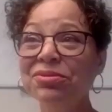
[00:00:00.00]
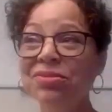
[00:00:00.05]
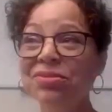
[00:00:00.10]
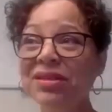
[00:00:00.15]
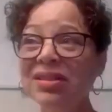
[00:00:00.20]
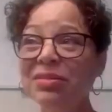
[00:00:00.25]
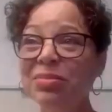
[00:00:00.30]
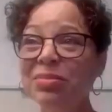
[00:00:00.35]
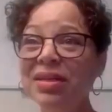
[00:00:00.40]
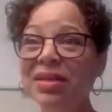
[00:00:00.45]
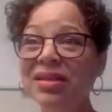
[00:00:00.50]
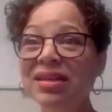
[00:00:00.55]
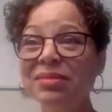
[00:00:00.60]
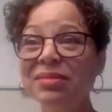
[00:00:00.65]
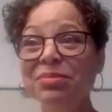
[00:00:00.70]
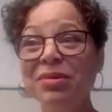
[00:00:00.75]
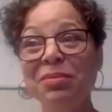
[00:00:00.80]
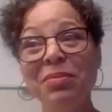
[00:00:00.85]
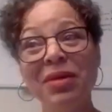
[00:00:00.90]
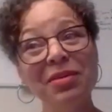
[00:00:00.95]
really beat up,
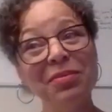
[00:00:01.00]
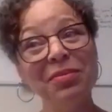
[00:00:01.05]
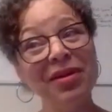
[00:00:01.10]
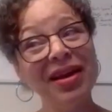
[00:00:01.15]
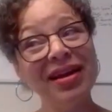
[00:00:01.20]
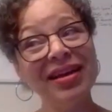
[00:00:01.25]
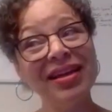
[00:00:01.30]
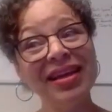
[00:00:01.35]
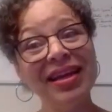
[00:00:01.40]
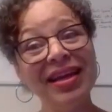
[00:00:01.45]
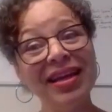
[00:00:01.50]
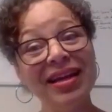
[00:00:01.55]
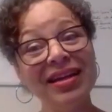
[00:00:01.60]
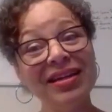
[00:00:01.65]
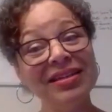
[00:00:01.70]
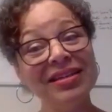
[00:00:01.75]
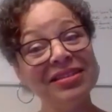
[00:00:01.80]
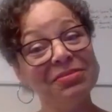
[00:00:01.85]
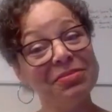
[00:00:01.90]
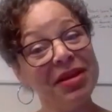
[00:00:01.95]
but maybe I can get out of
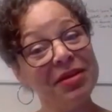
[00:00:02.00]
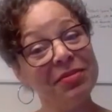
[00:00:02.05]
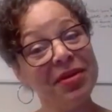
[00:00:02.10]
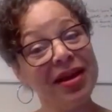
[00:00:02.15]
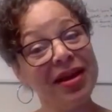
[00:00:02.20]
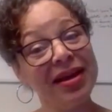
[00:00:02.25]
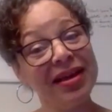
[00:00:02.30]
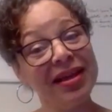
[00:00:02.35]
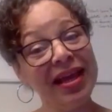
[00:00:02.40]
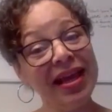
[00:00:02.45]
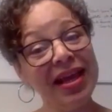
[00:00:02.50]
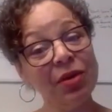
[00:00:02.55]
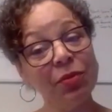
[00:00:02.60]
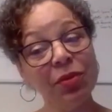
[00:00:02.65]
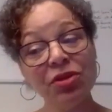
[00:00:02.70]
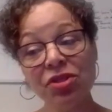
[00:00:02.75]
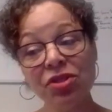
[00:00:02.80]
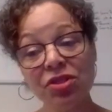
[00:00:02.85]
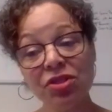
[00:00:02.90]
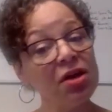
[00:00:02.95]
this, maybe I can't,
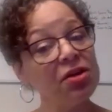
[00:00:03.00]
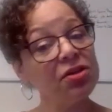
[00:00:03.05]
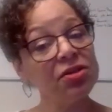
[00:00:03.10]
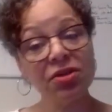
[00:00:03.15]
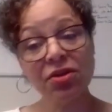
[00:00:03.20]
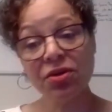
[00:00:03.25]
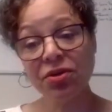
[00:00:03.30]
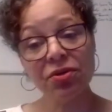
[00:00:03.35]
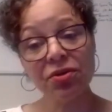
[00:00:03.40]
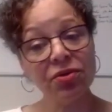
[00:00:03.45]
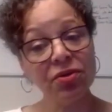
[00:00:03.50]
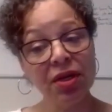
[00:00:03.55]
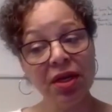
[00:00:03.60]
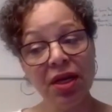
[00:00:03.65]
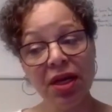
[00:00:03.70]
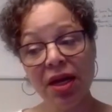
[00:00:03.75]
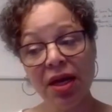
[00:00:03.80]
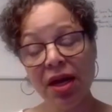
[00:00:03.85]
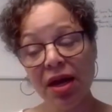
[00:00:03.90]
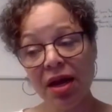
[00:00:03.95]
which is also
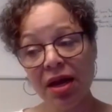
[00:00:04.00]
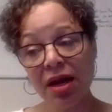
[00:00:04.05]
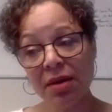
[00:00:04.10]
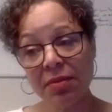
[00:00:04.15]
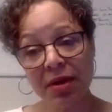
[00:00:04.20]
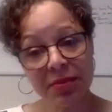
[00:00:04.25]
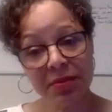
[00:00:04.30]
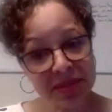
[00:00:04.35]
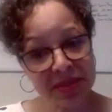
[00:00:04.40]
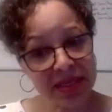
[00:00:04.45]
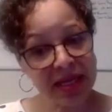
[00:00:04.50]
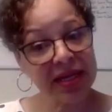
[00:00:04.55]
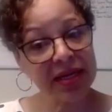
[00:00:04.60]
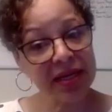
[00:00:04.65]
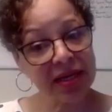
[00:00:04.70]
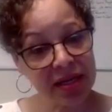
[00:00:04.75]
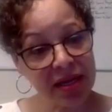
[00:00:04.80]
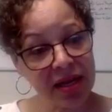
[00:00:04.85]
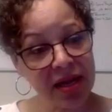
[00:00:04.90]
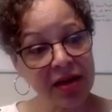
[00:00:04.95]
upsetting
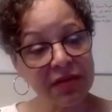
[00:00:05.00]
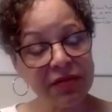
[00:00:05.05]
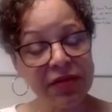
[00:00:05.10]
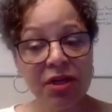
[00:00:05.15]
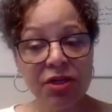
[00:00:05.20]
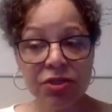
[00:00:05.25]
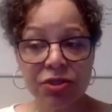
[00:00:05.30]
enough.